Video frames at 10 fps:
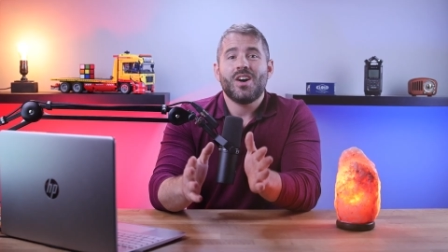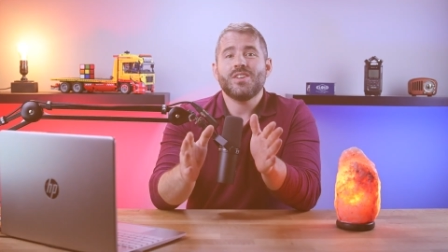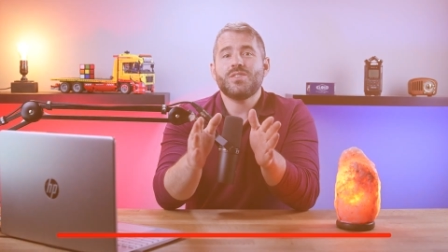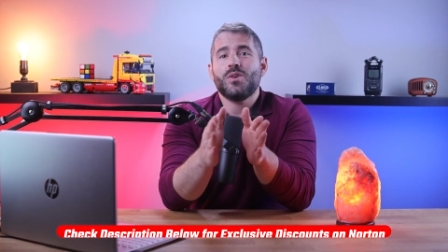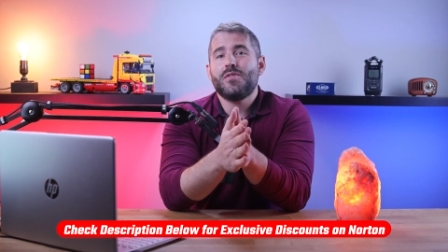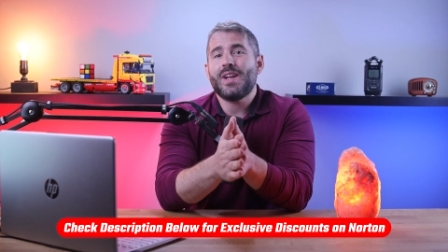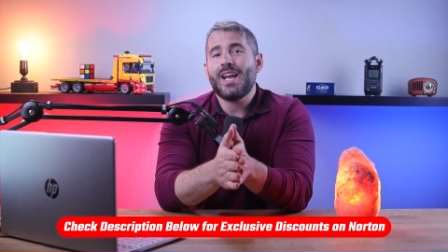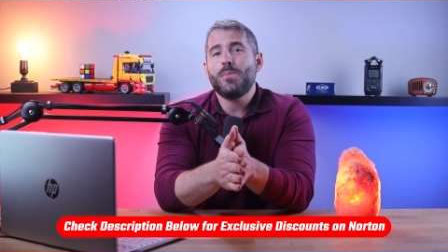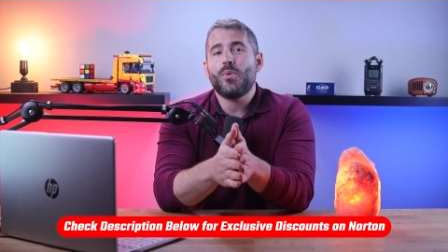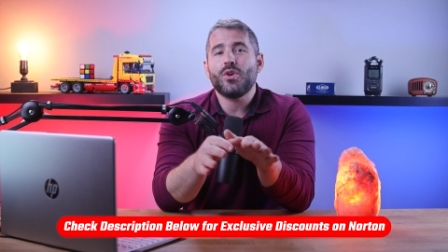Also, if
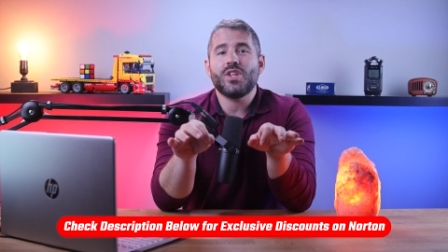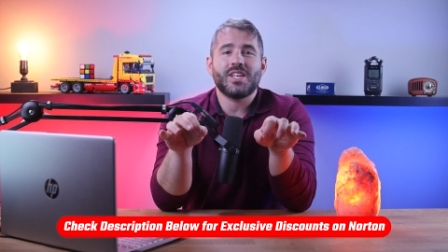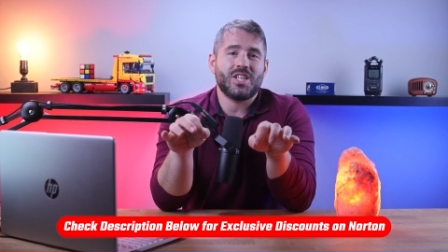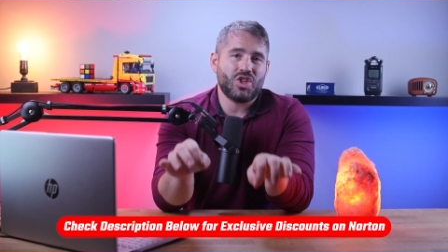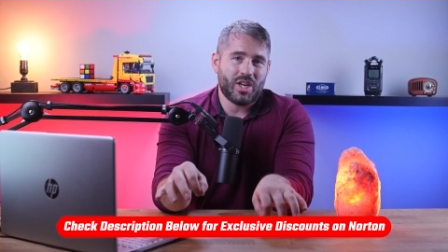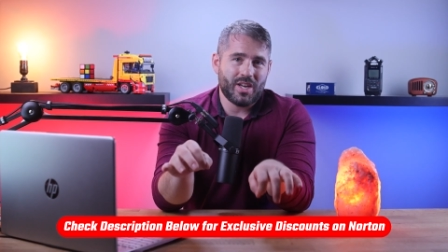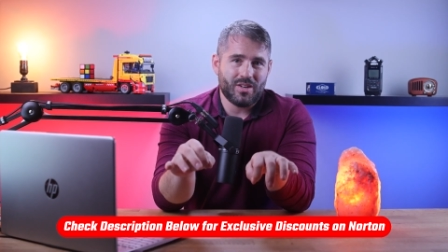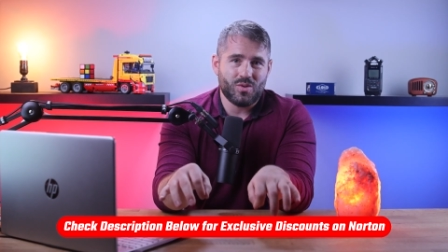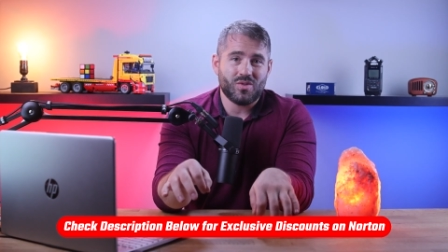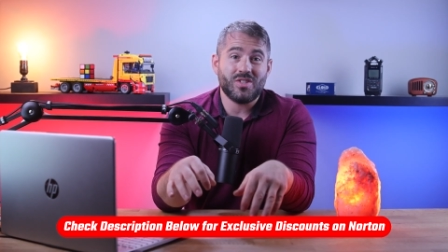at any point you'd like to check
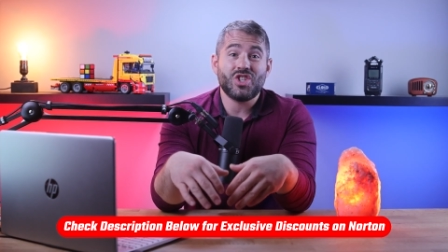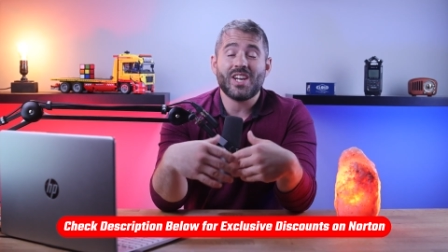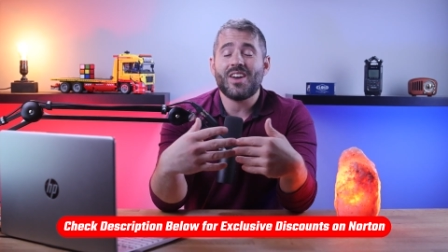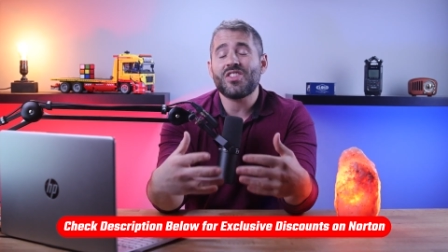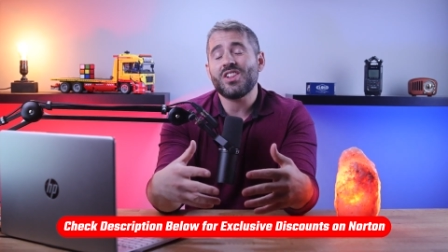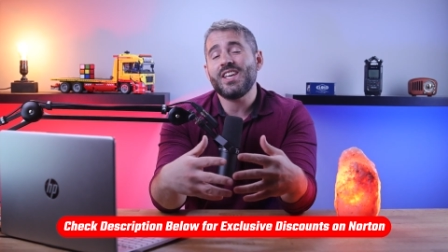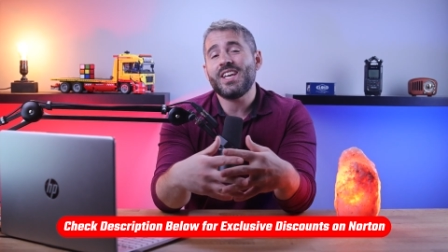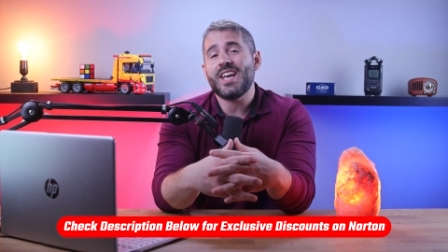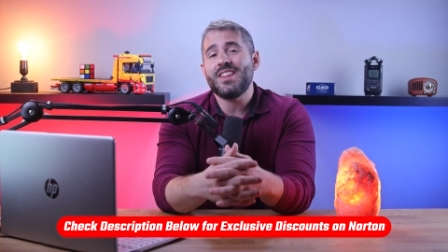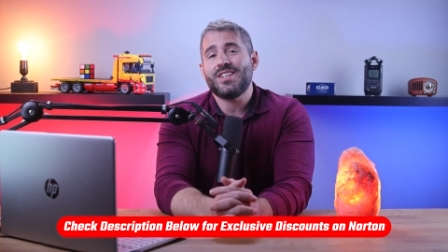out Norton, check out the
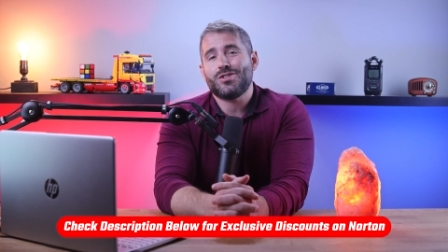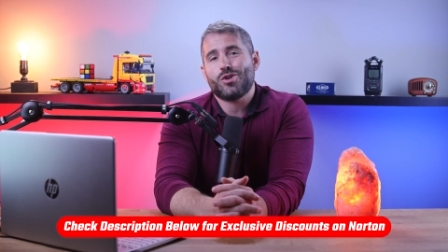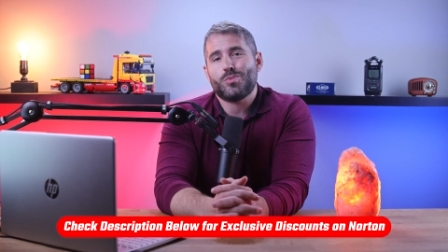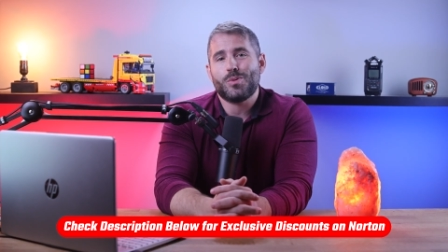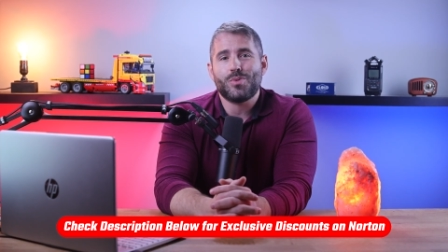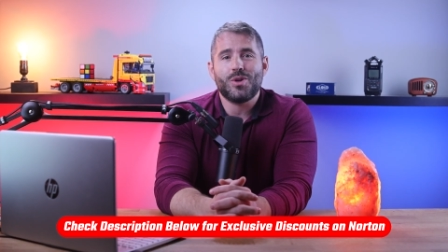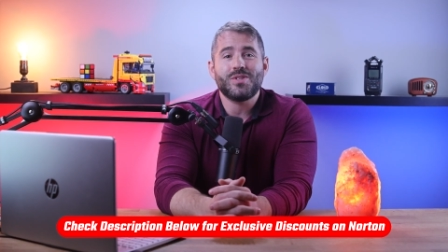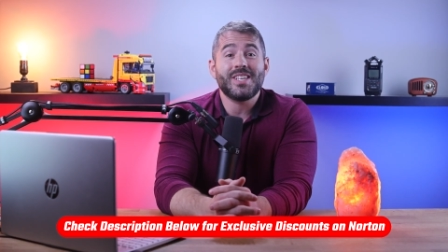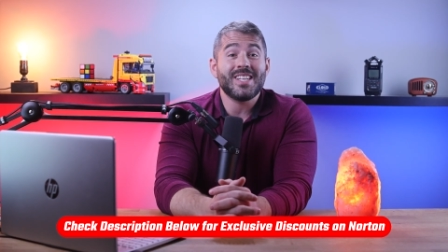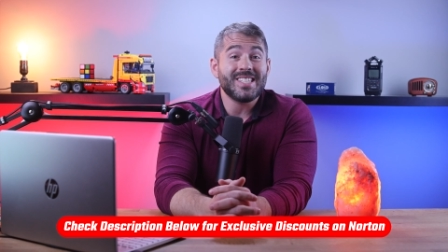link in the description
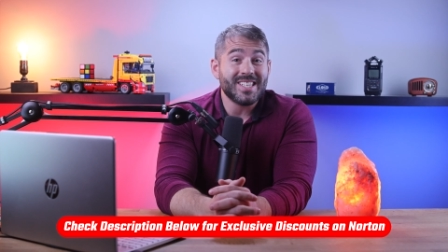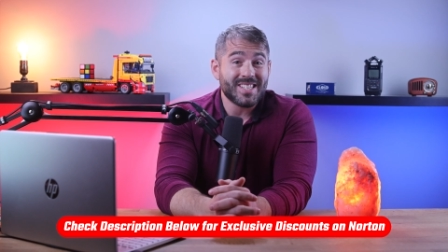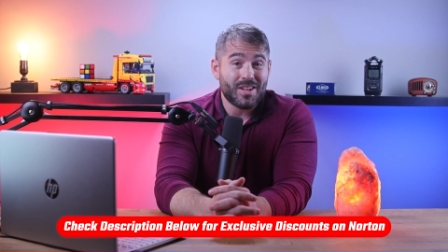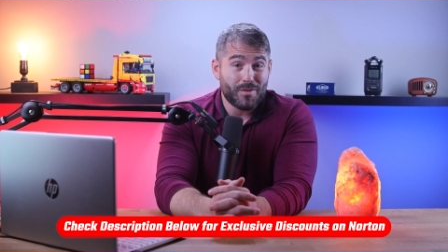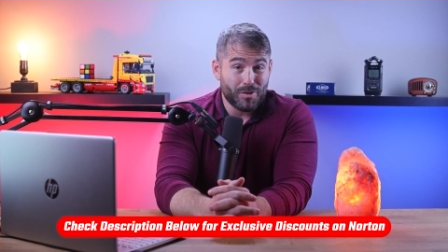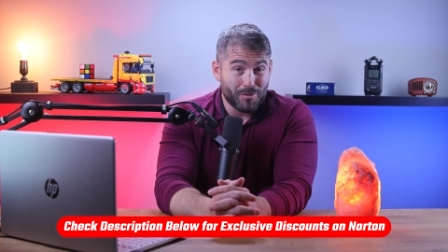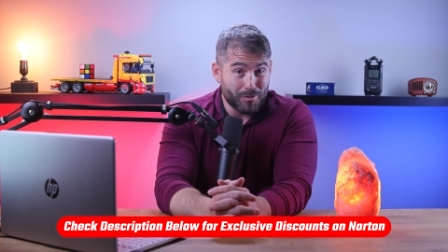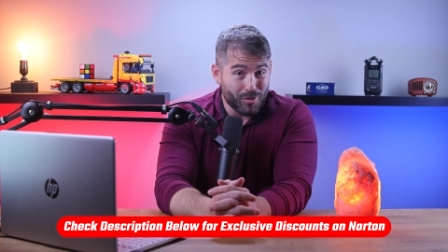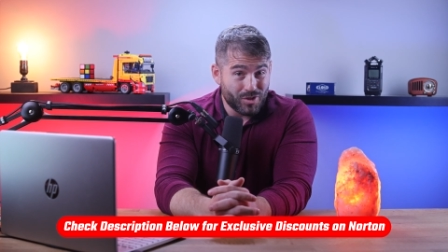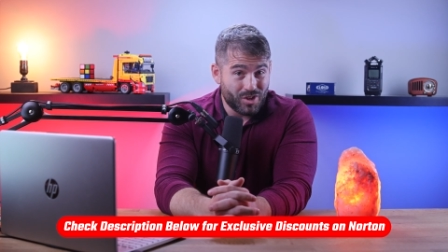below to get a discount off your
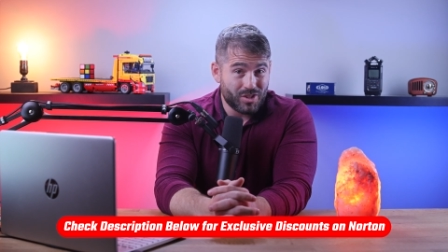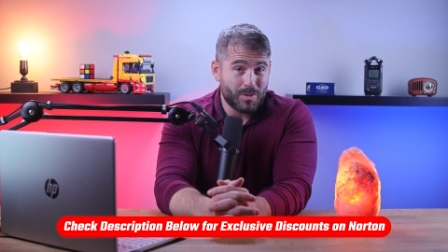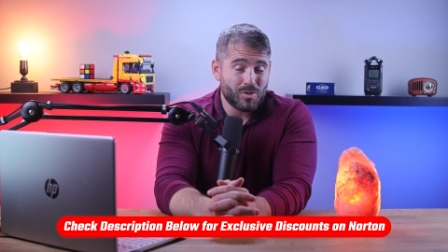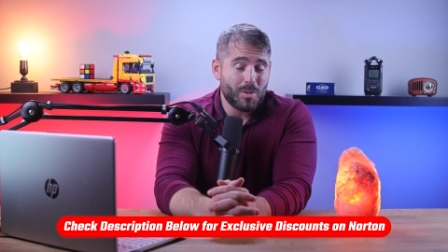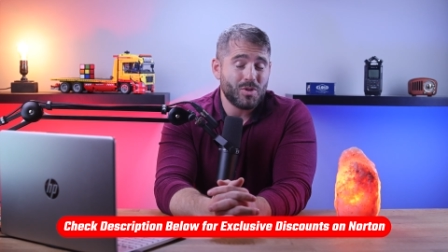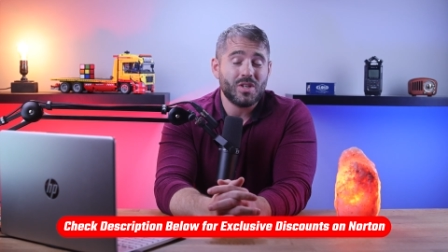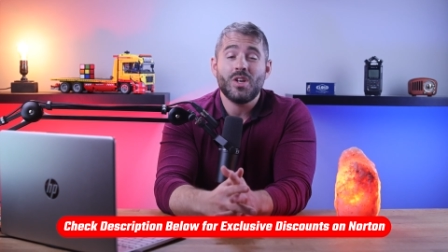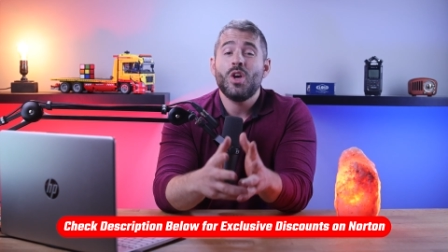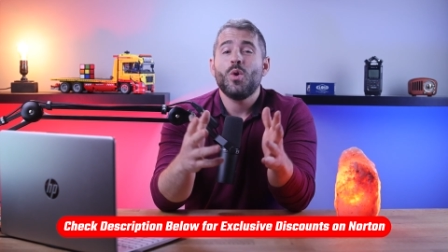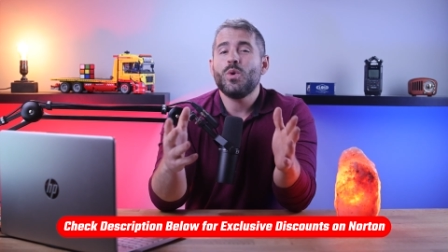first year
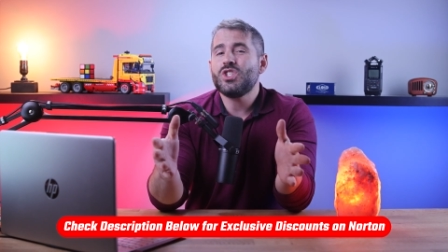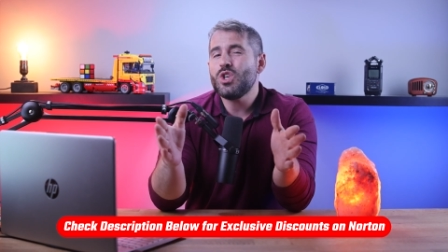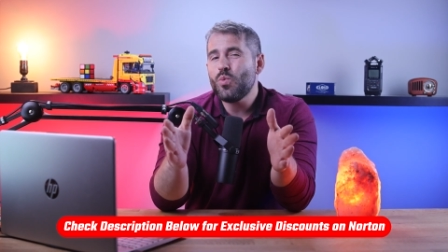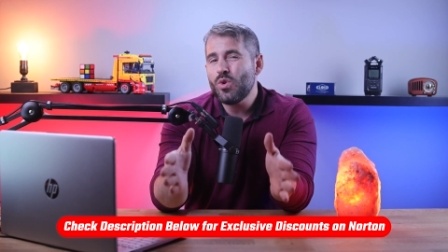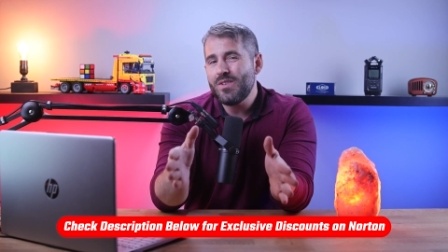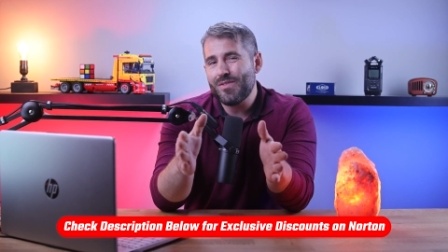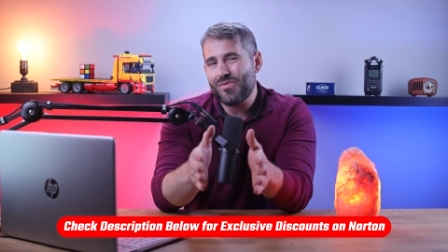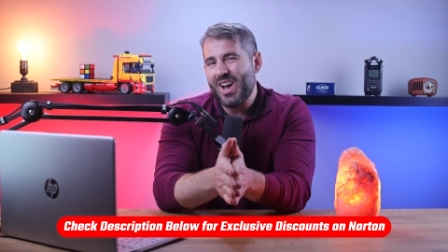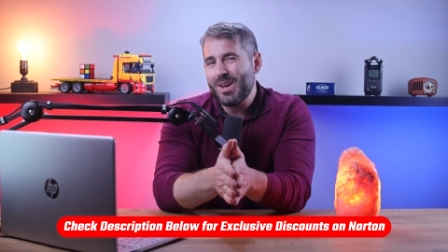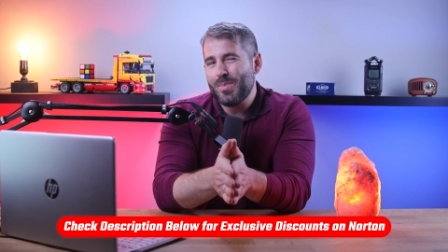subscription, which you
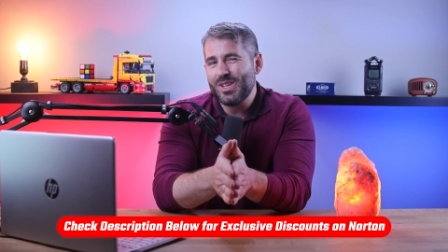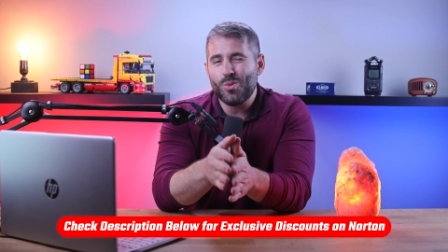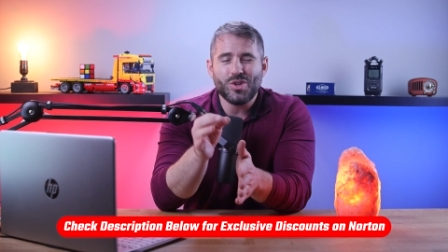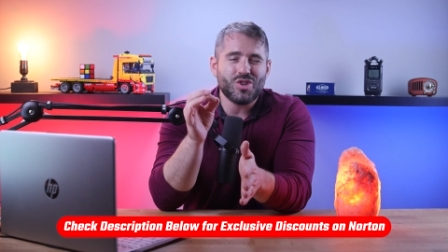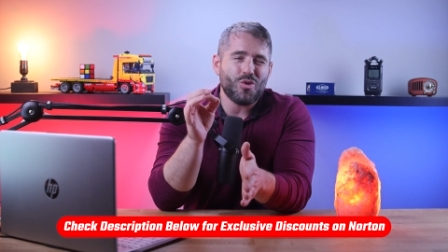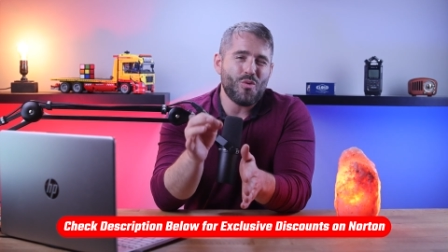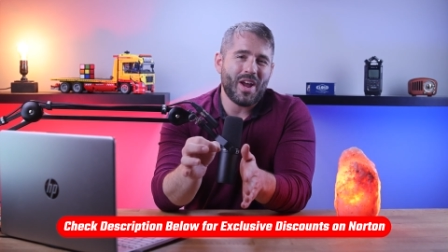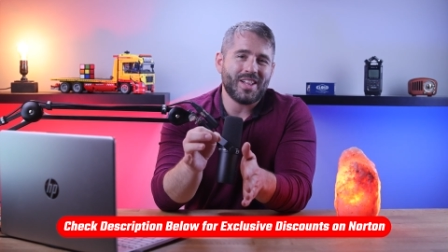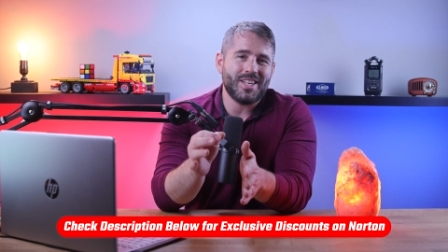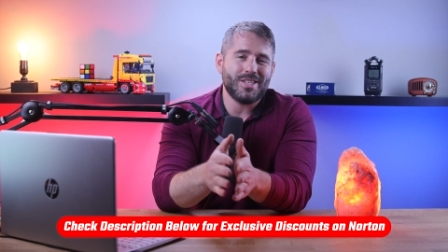wouldn't find by going
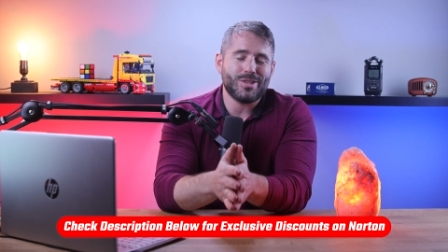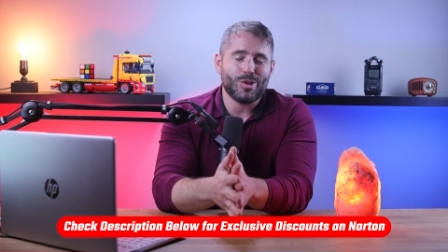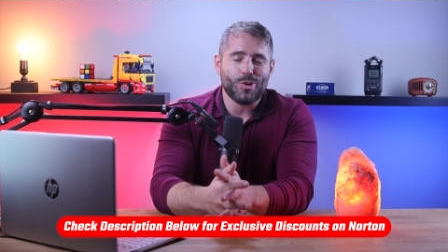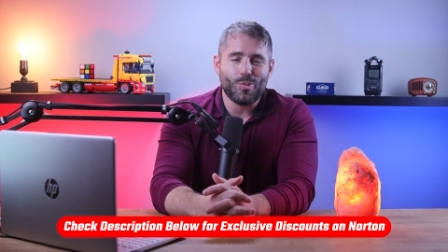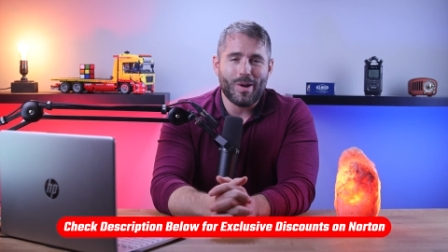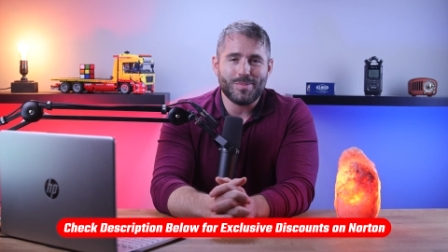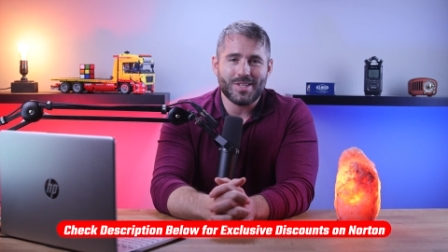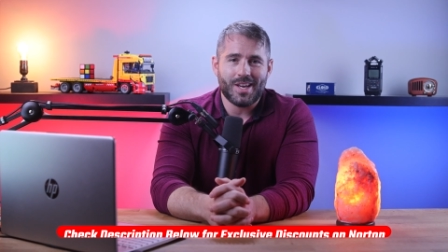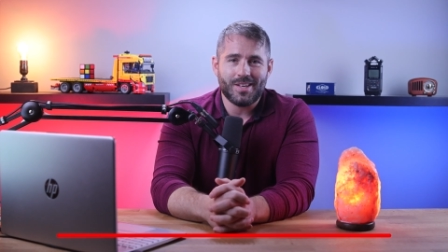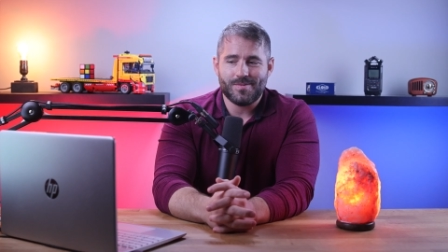directly to their
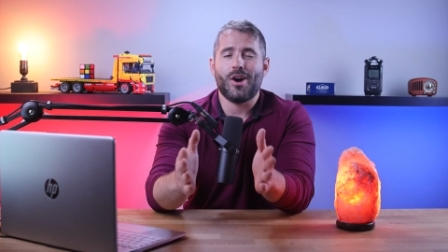website.